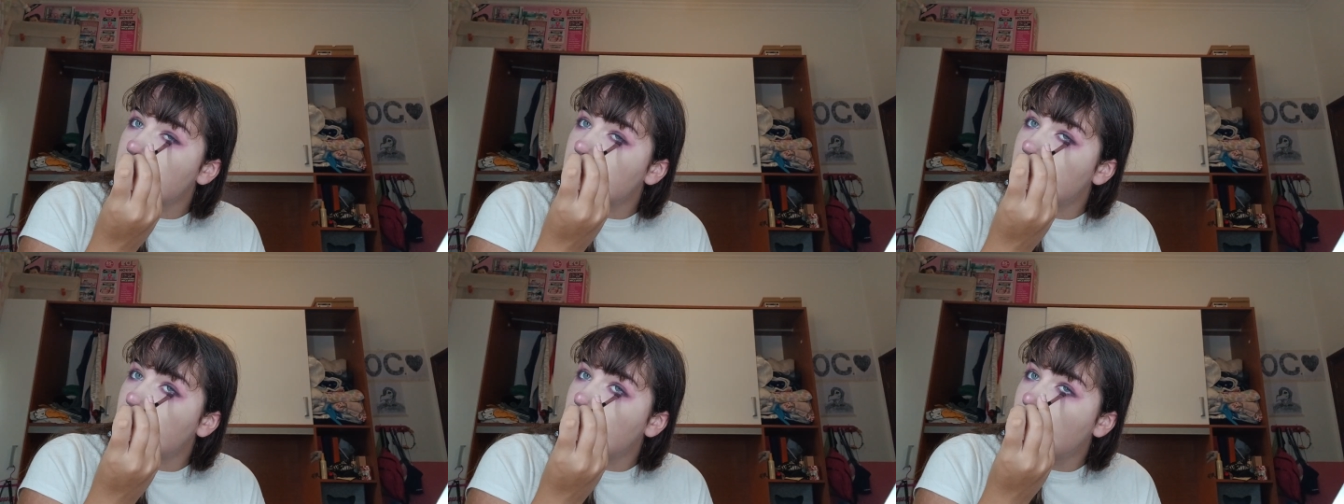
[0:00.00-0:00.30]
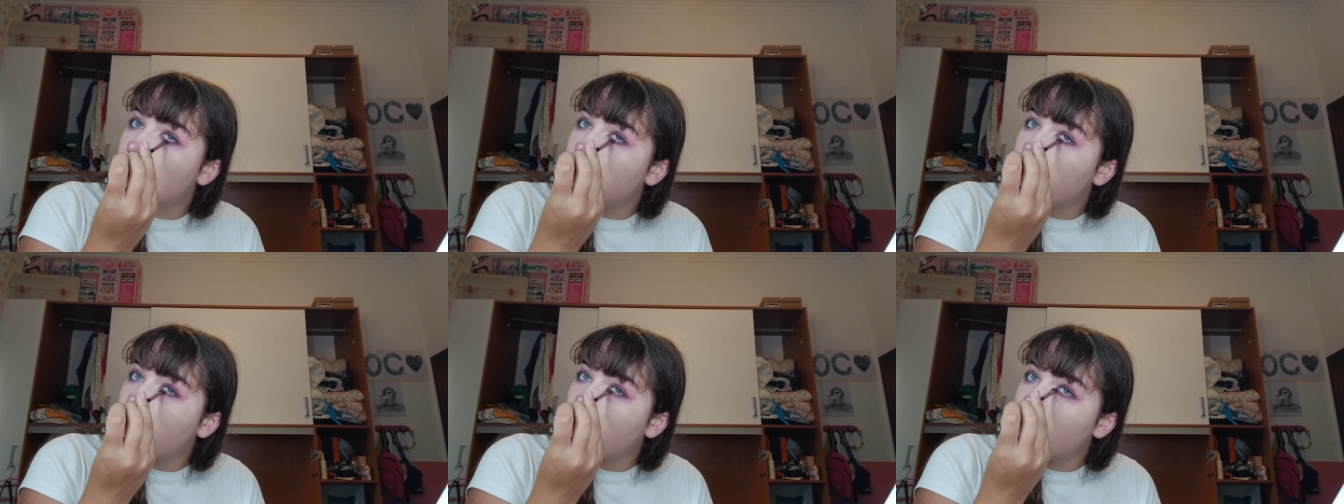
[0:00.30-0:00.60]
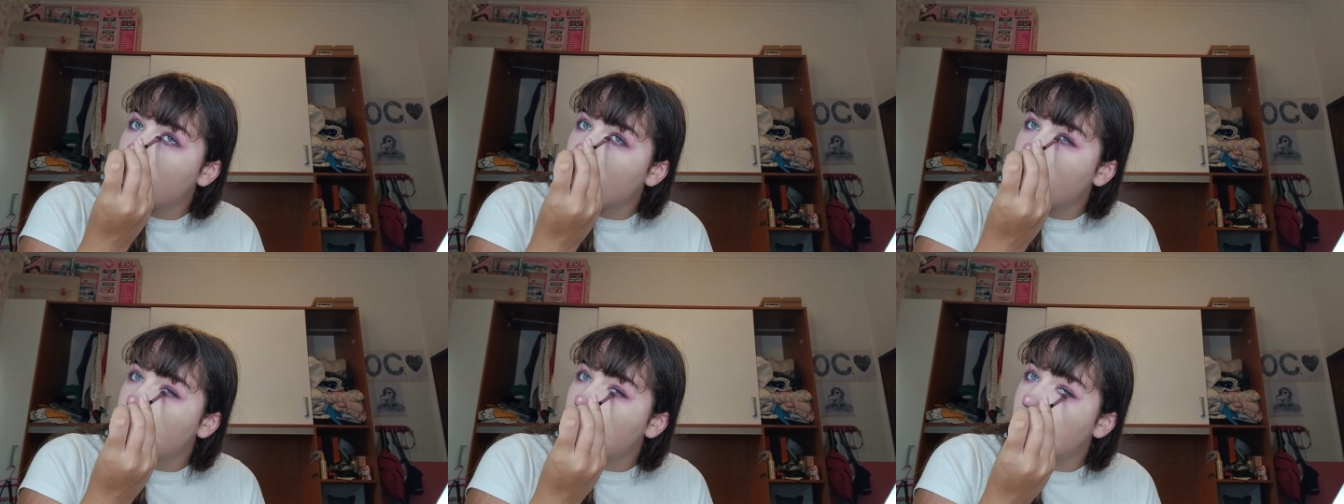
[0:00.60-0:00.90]
makeup
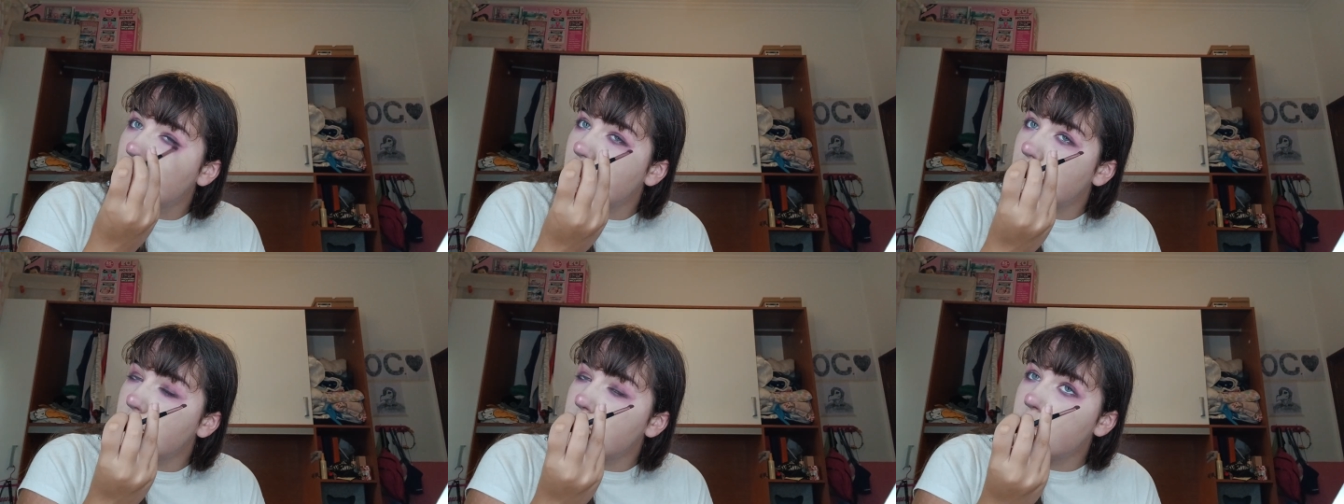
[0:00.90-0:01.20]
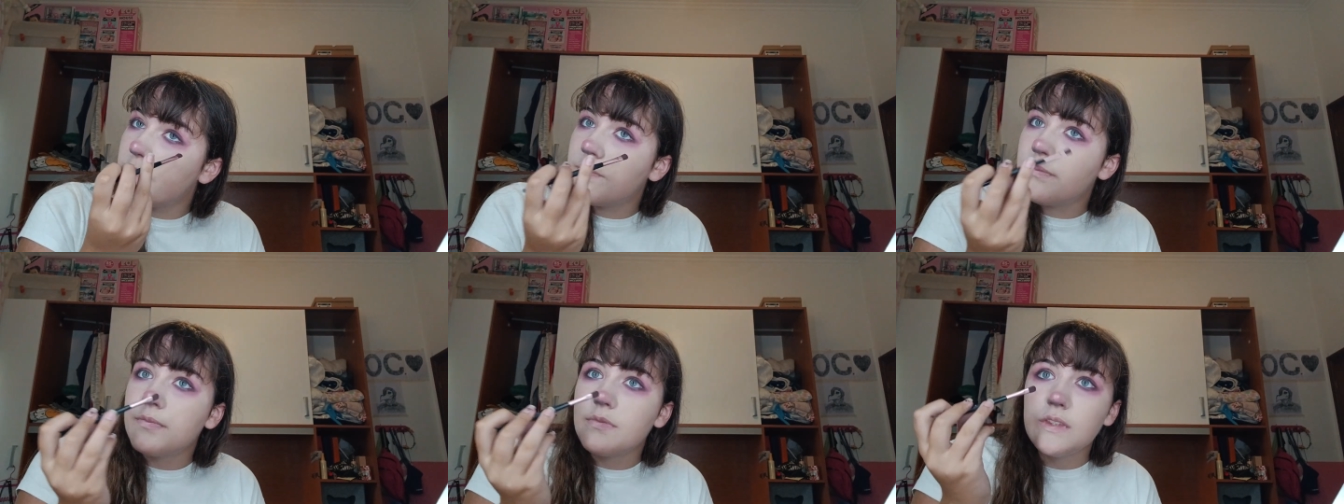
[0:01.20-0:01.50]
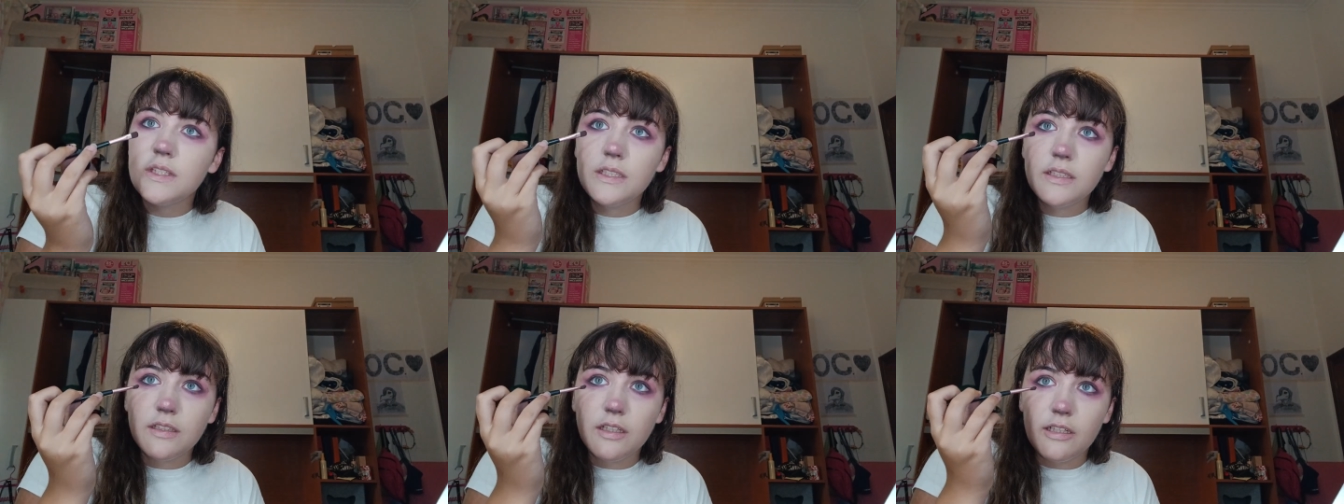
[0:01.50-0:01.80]
from like
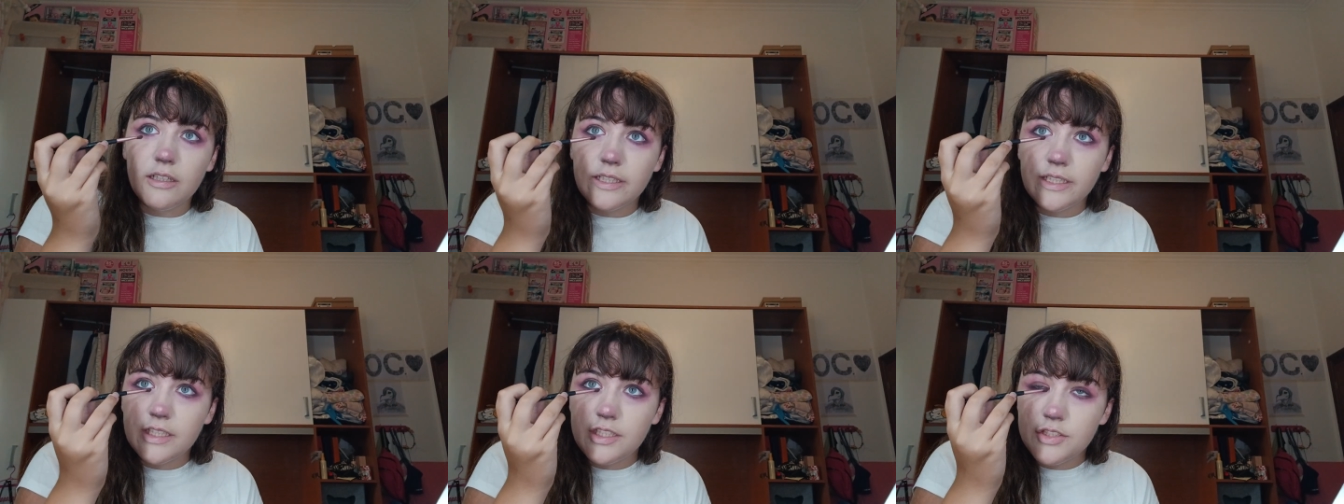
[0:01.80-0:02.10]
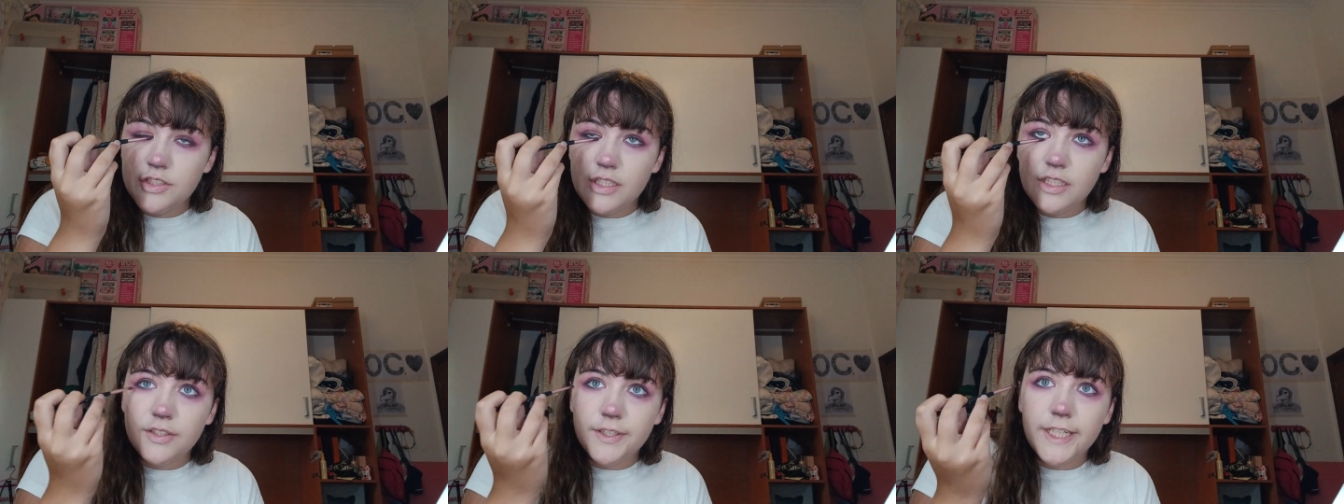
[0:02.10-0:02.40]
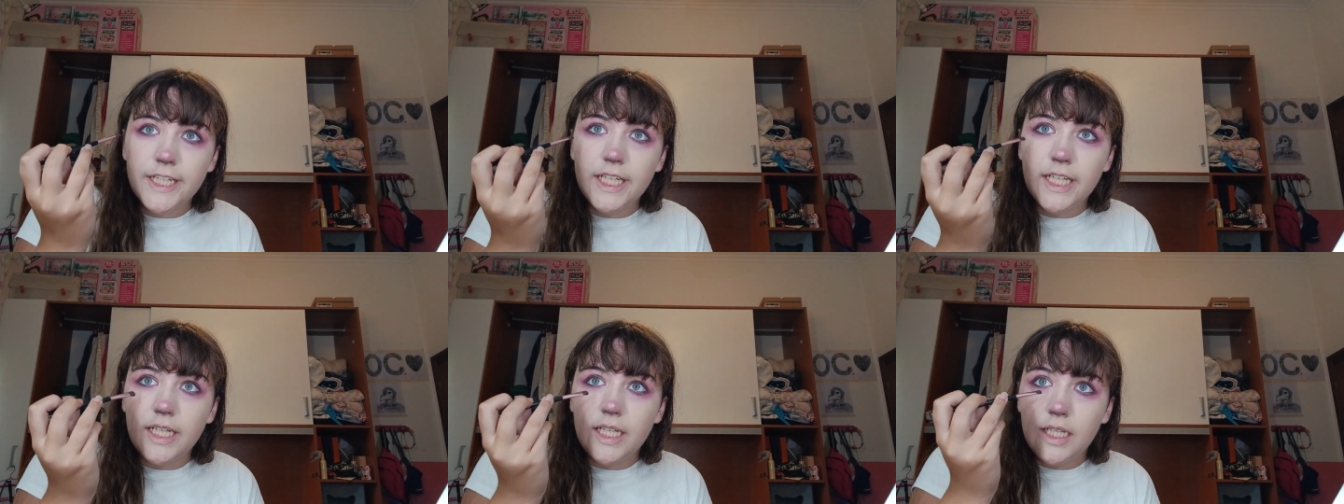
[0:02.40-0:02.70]
Carnage
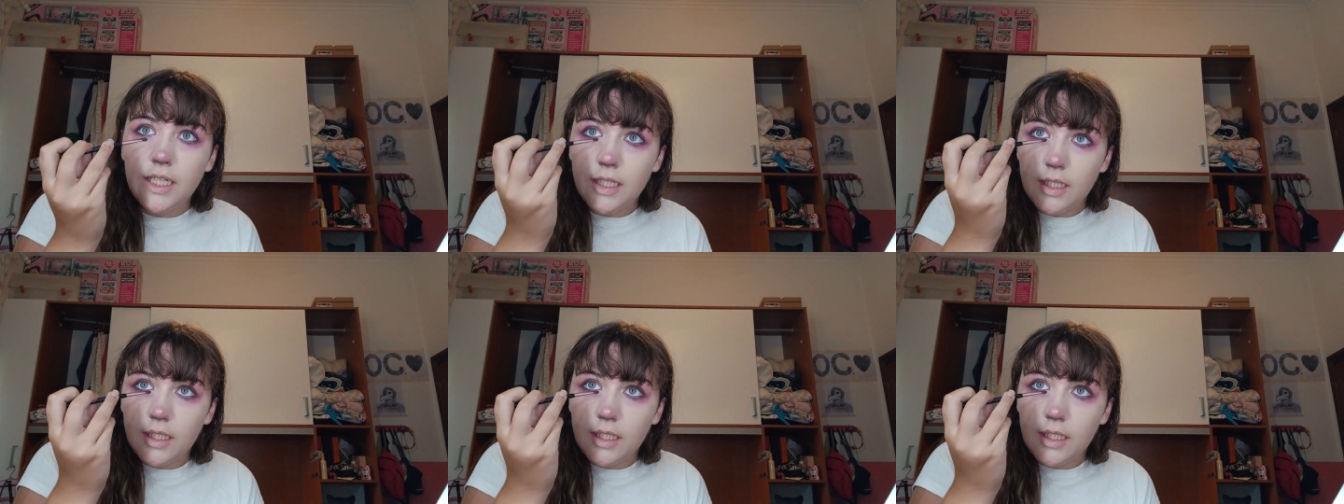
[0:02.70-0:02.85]
era